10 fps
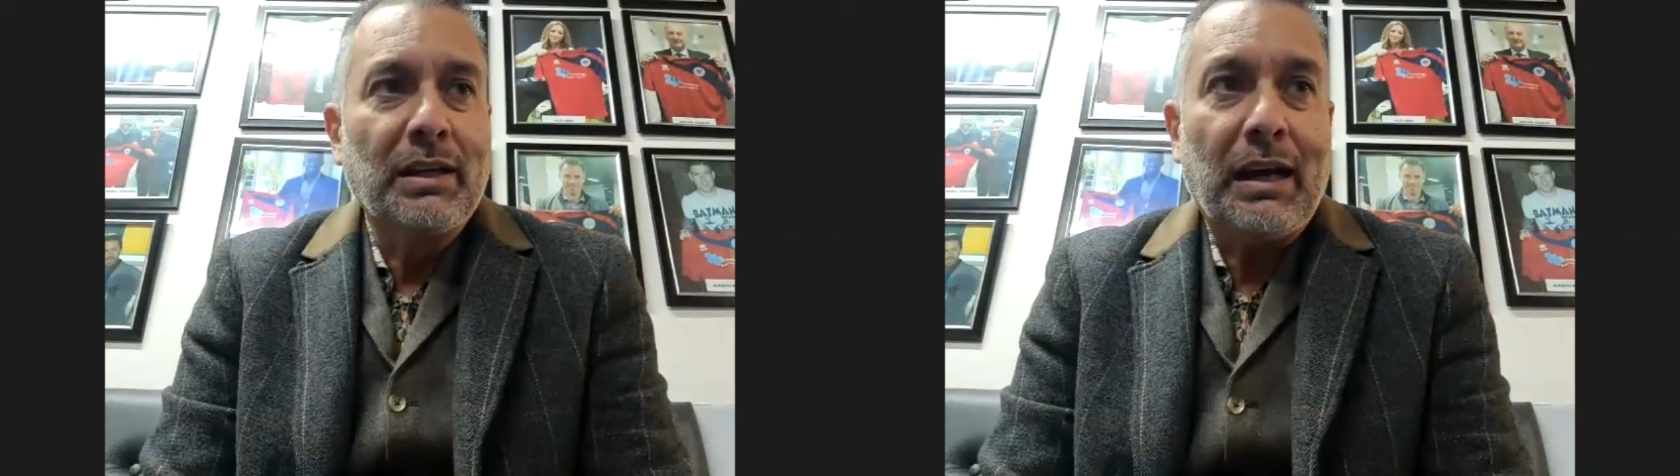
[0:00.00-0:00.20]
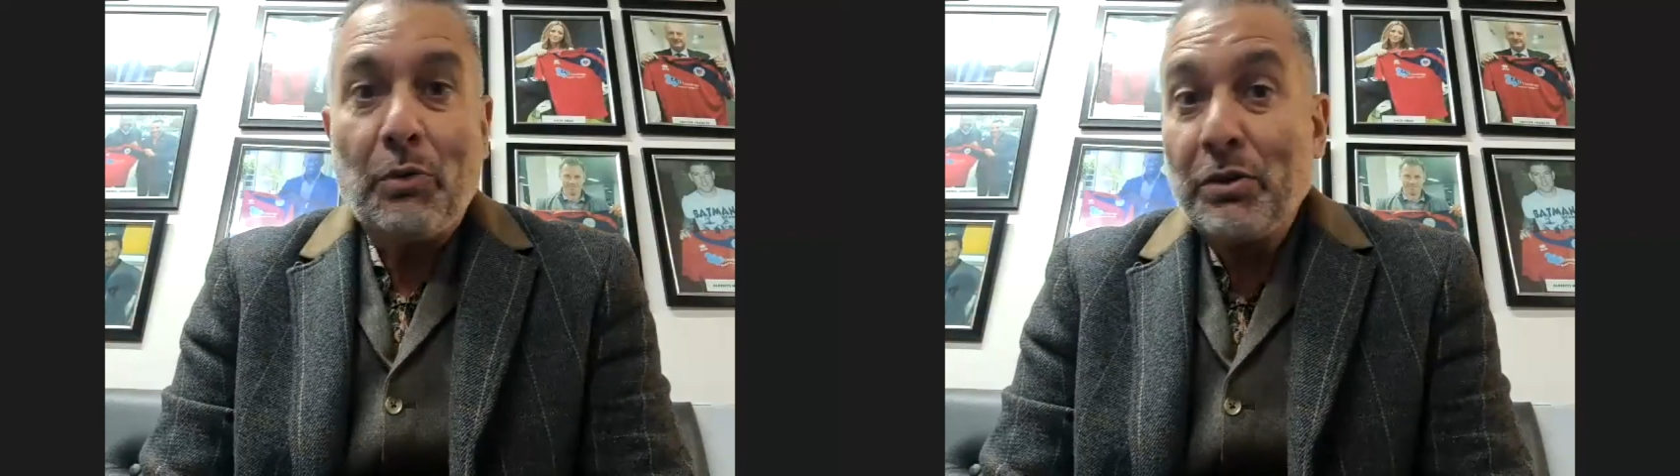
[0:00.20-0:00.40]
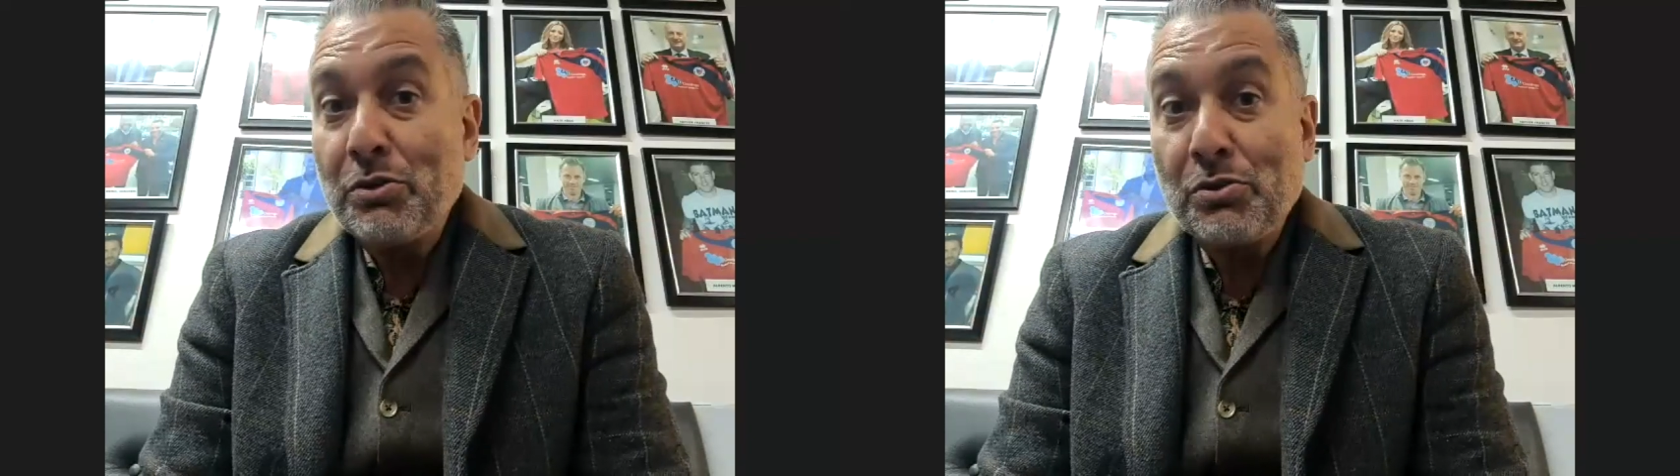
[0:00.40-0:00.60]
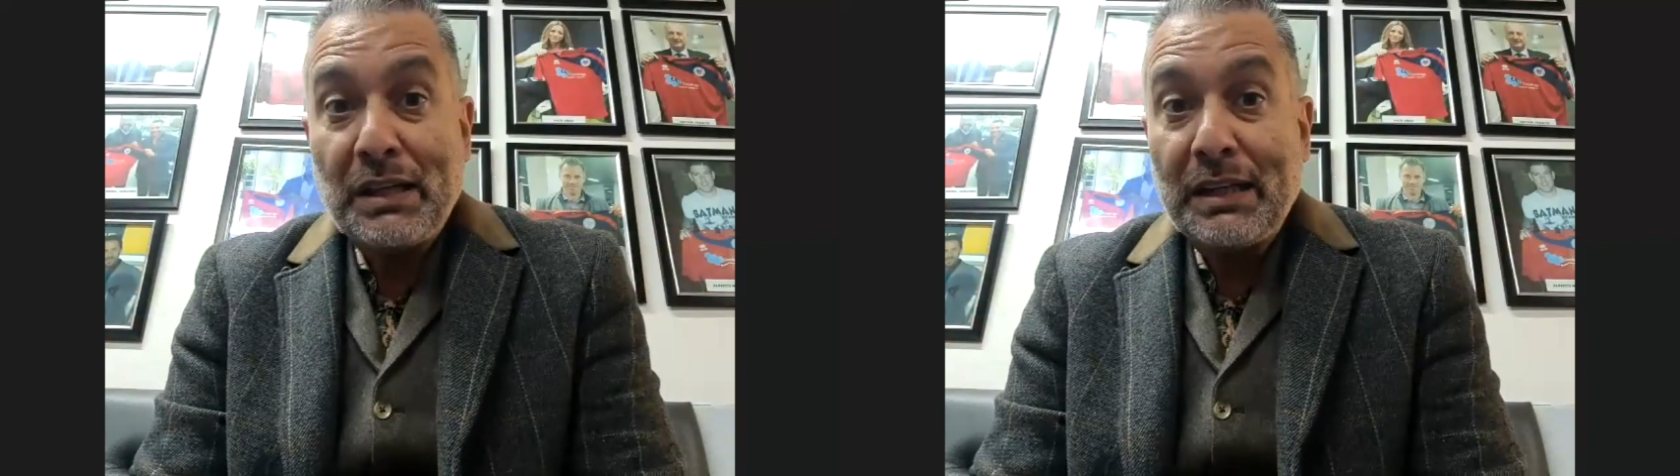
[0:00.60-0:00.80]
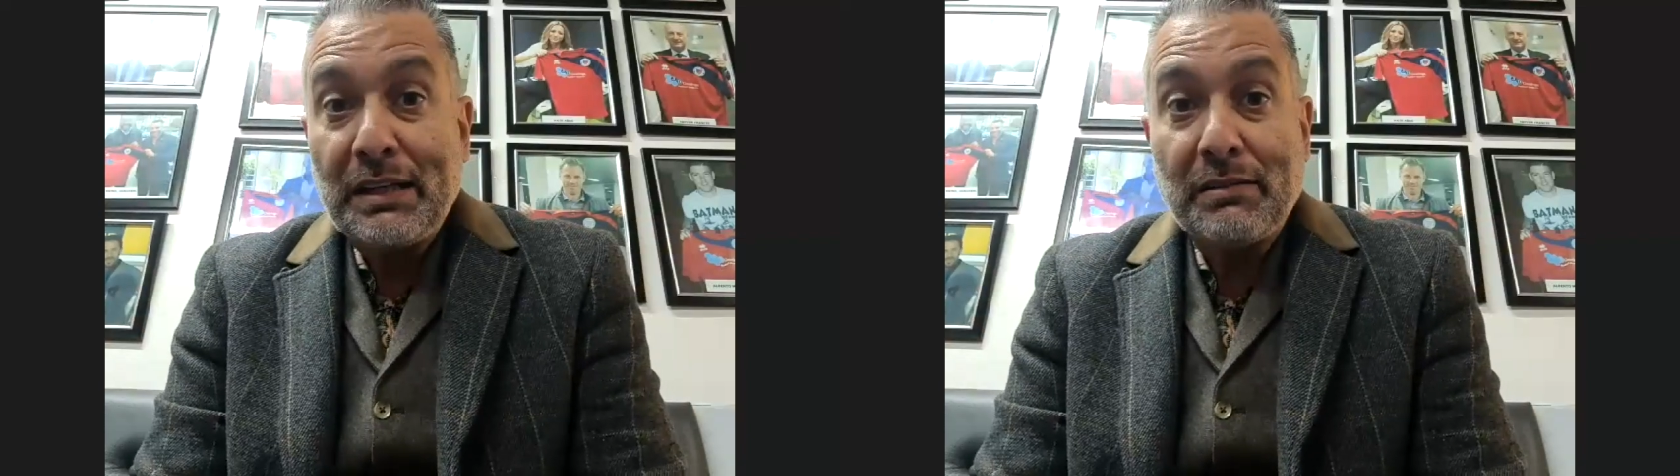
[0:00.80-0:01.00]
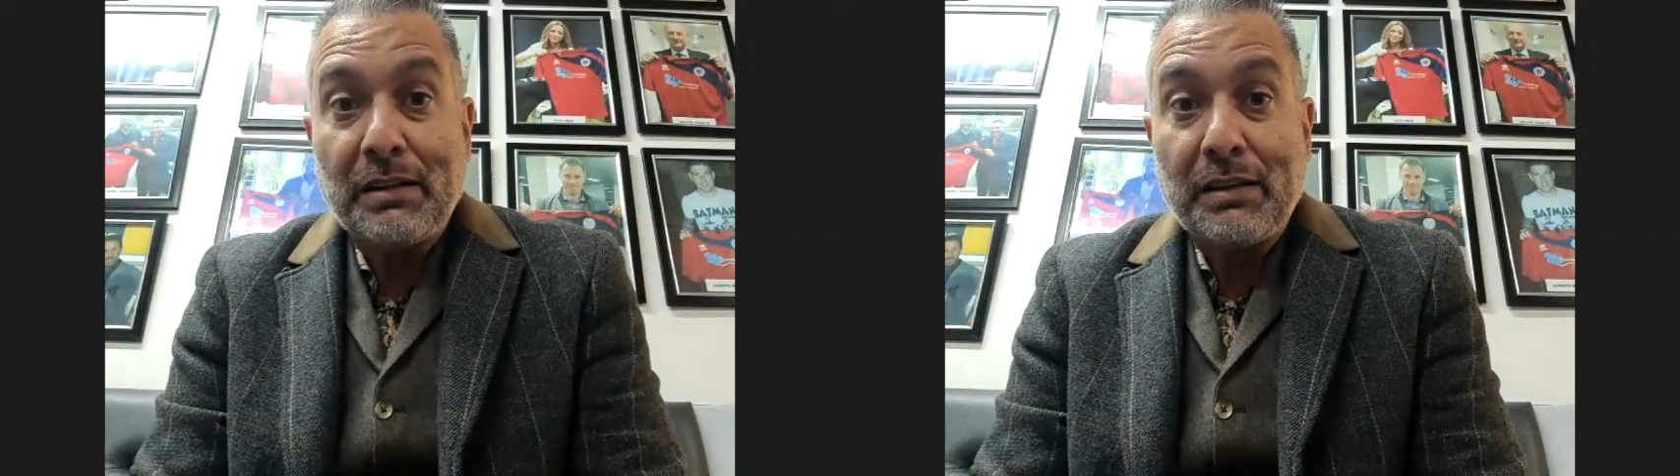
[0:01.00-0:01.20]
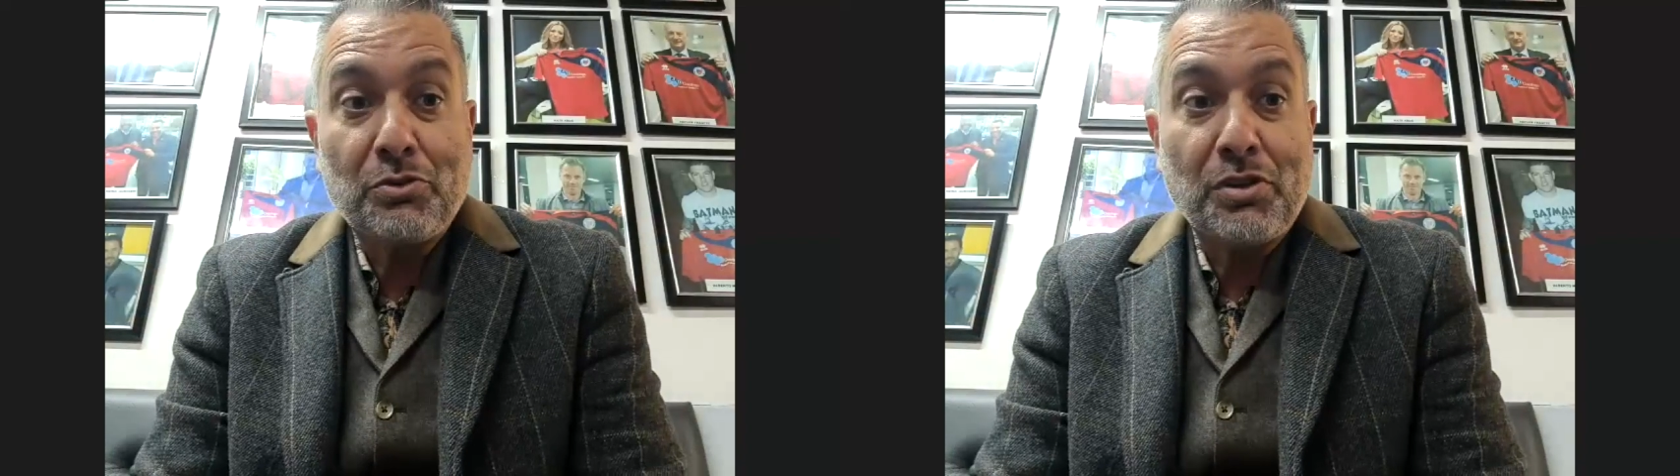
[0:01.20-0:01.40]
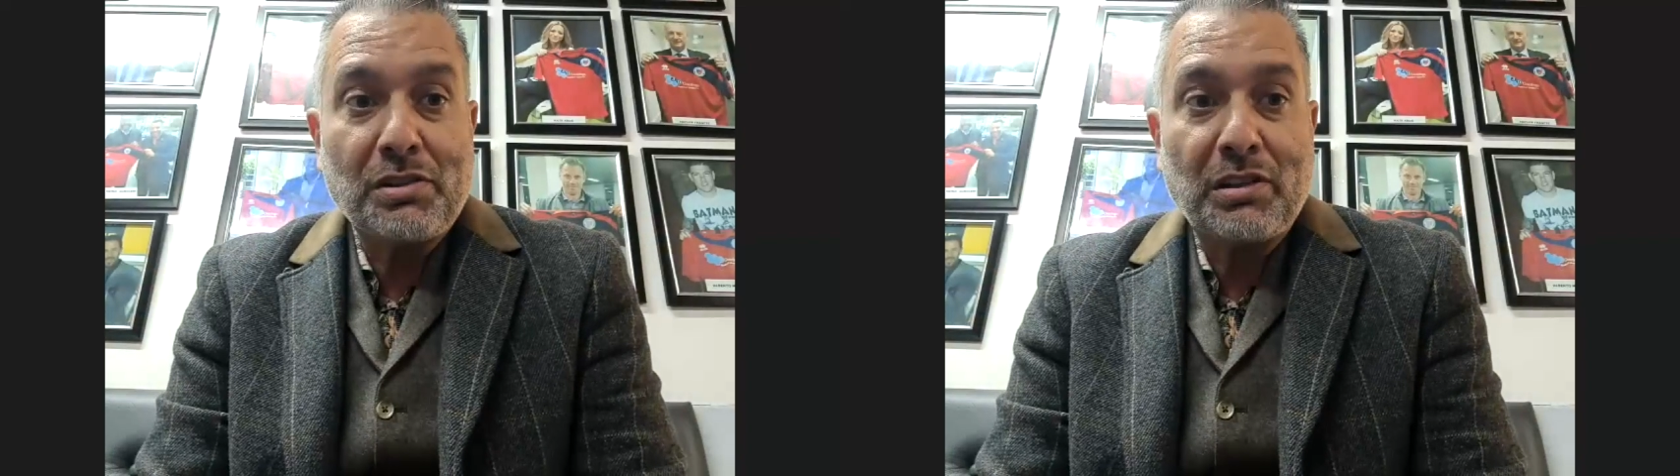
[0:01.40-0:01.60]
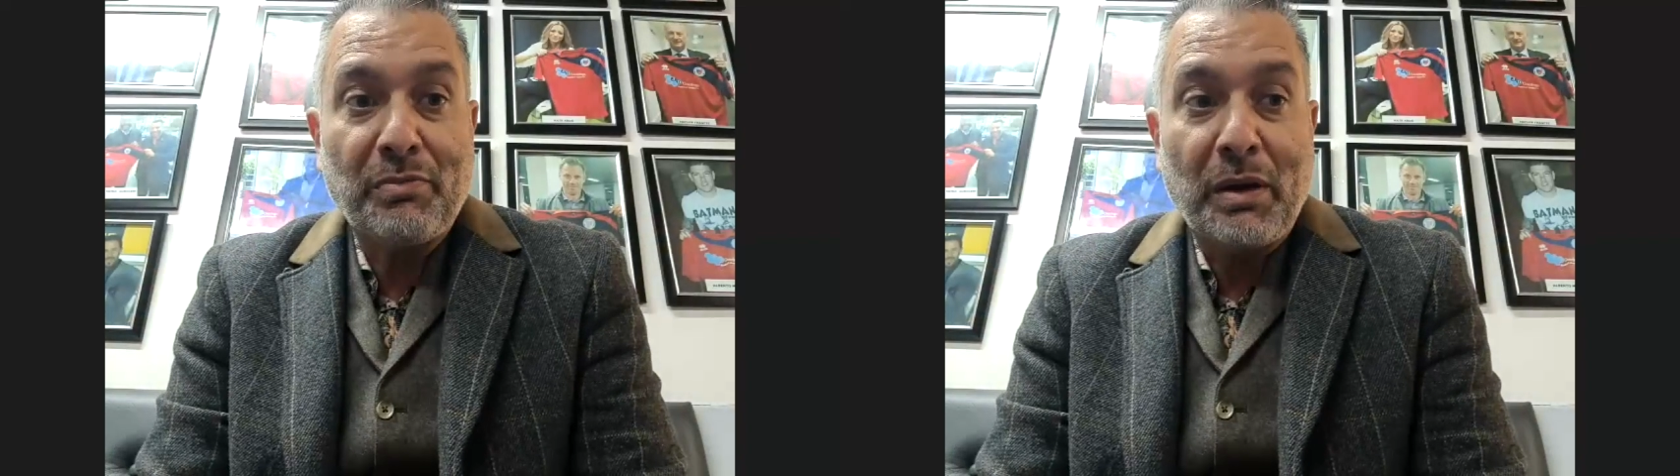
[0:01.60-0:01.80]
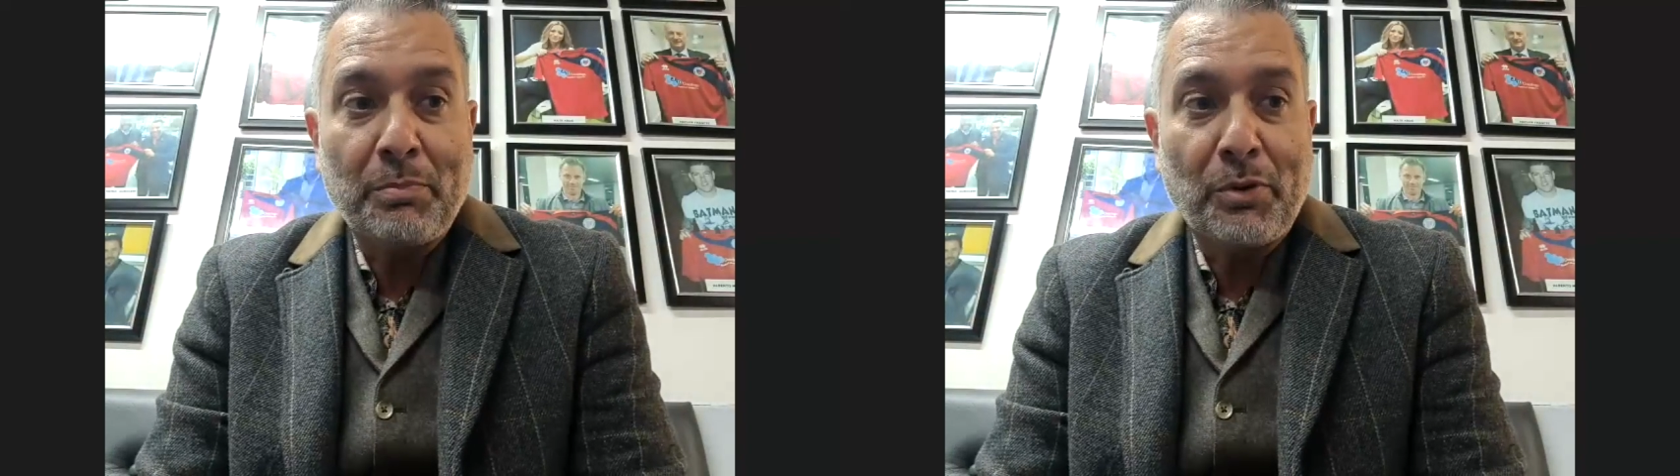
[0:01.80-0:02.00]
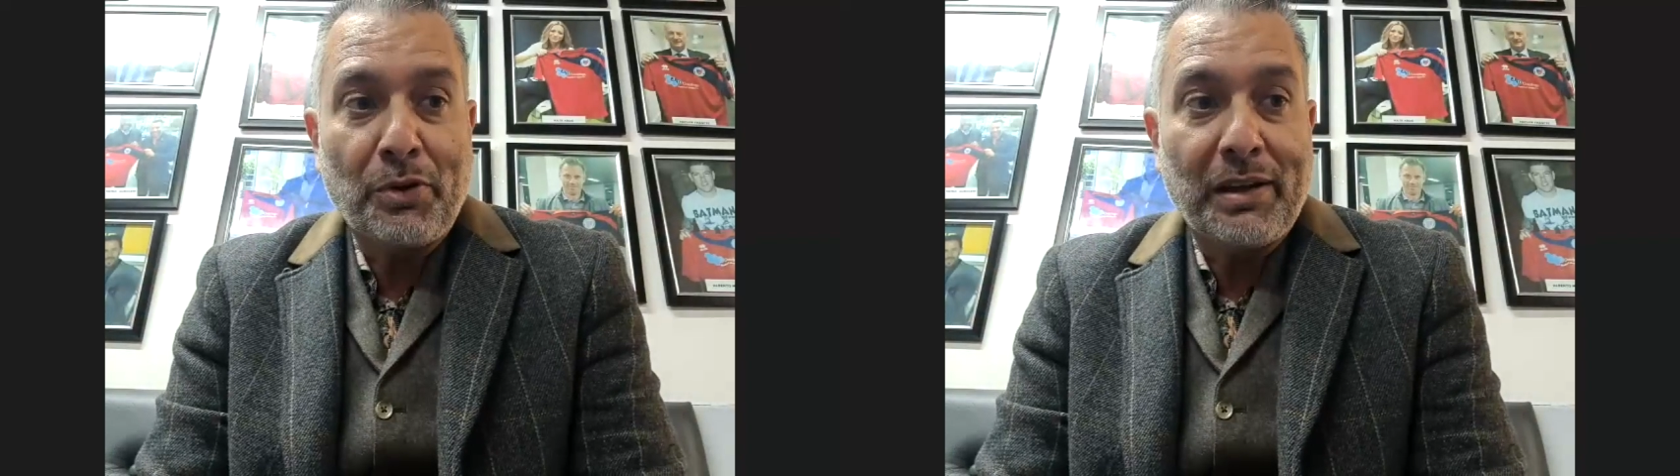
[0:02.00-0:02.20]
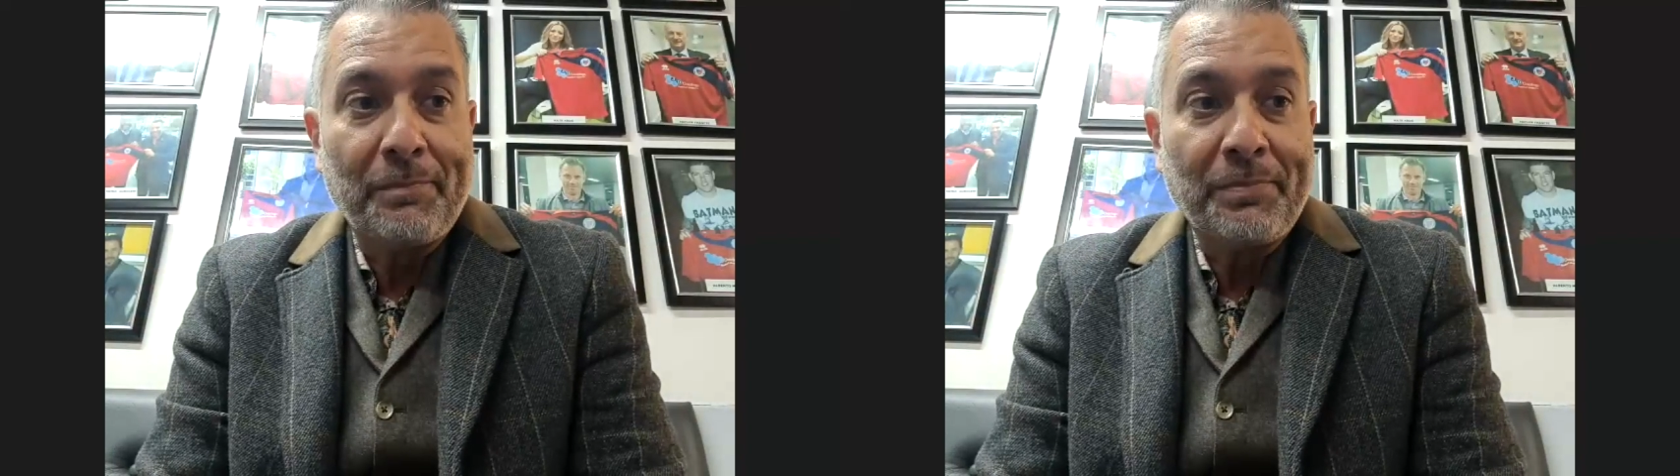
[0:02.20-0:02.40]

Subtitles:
I went to see it, a suggestion of my brother.